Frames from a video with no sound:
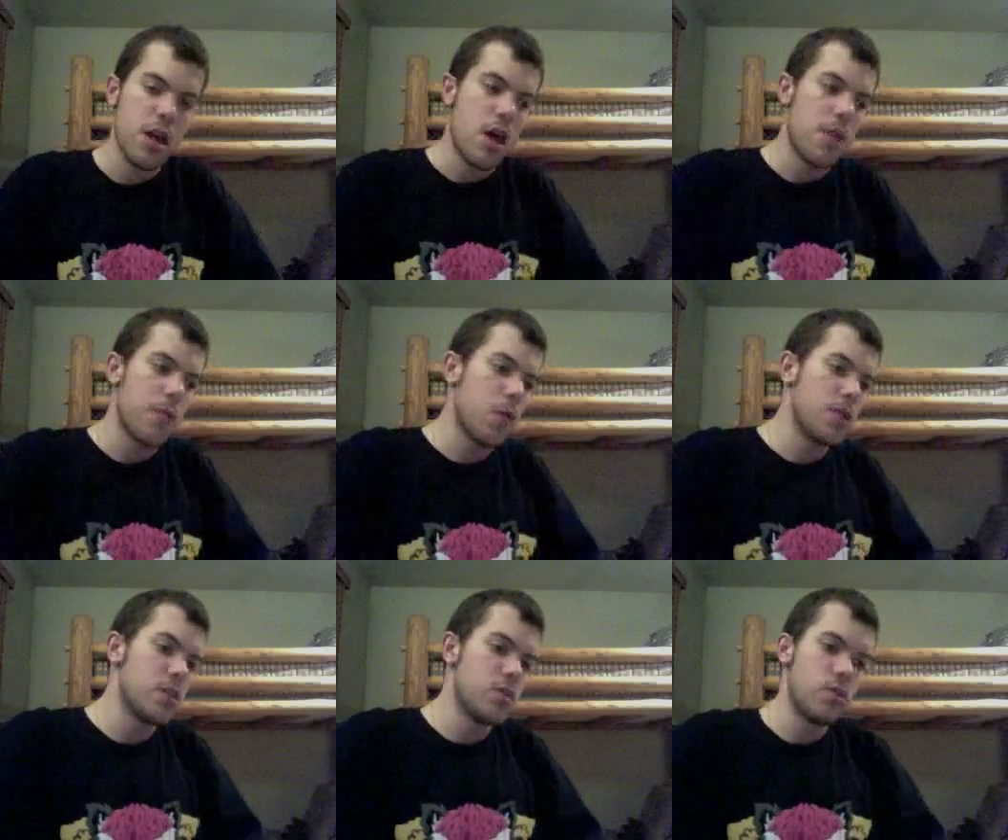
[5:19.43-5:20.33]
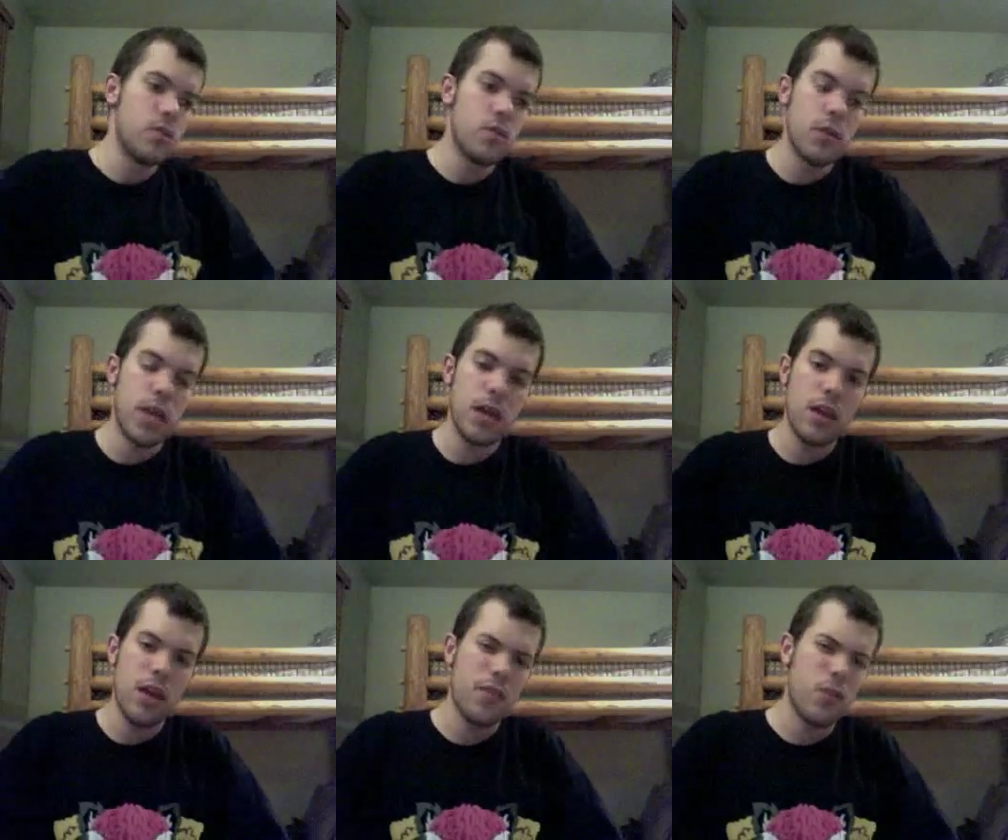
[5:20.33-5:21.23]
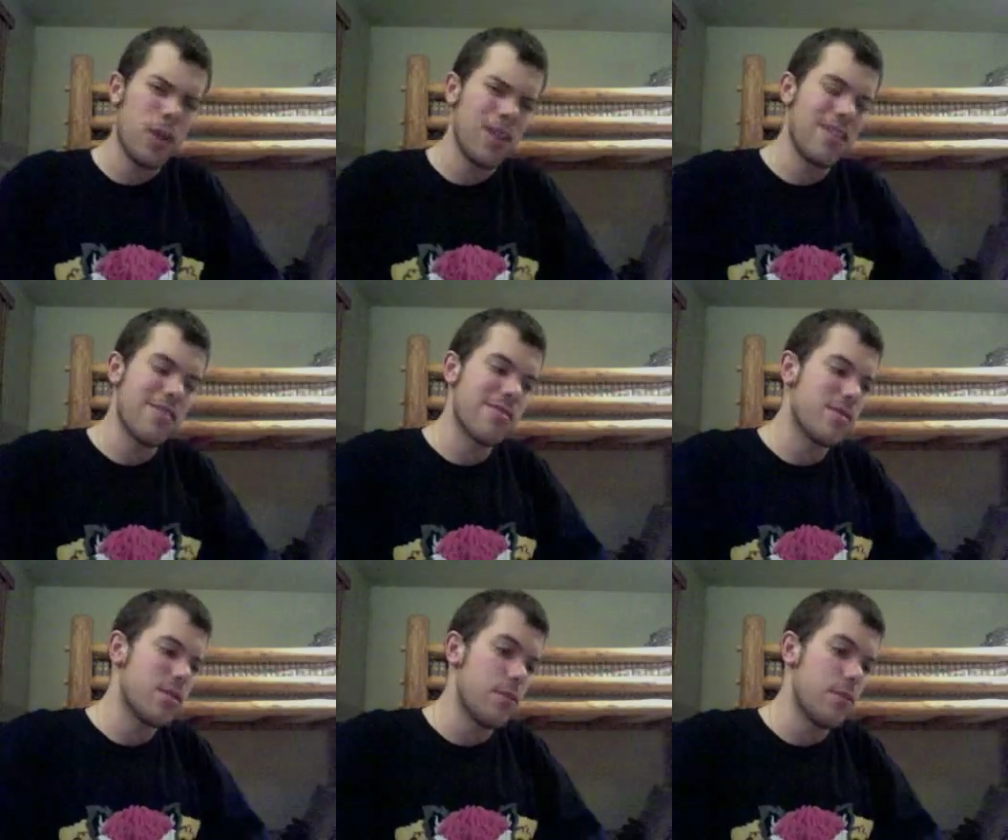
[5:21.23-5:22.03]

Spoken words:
I'm going to get in line for the wait list.